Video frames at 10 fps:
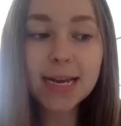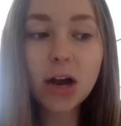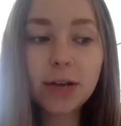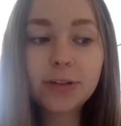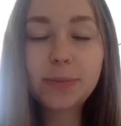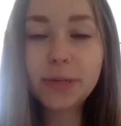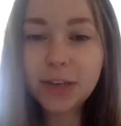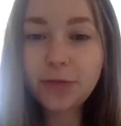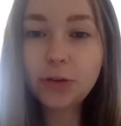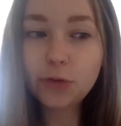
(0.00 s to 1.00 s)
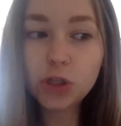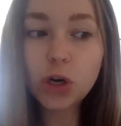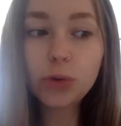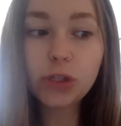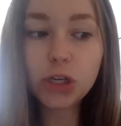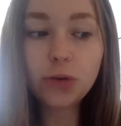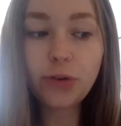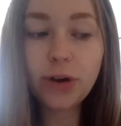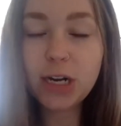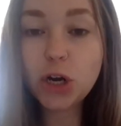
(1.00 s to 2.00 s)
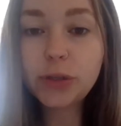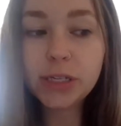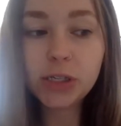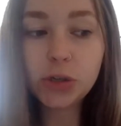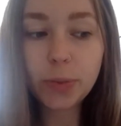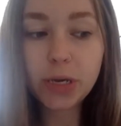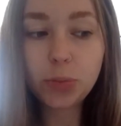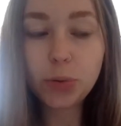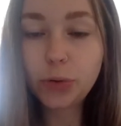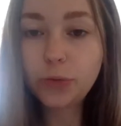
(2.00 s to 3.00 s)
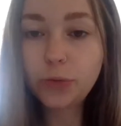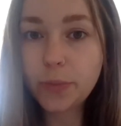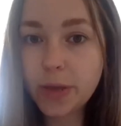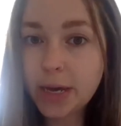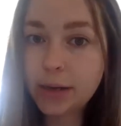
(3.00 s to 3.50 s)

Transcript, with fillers: kind of specific results that you've really noticed on people from this?